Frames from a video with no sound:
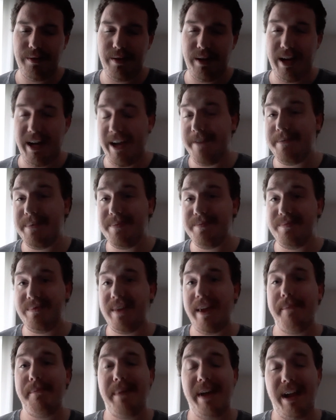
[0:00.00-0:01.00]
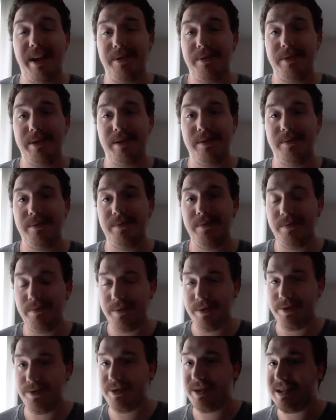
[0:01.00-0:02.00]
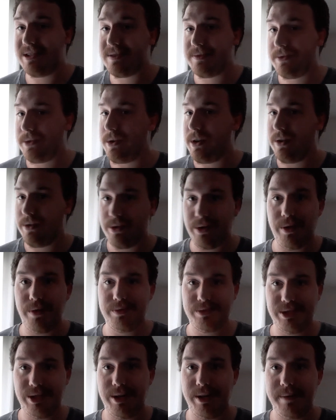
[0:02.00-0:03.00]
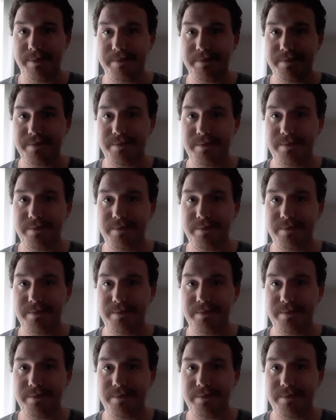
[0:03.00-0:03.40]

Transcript: been battling with this for a long time.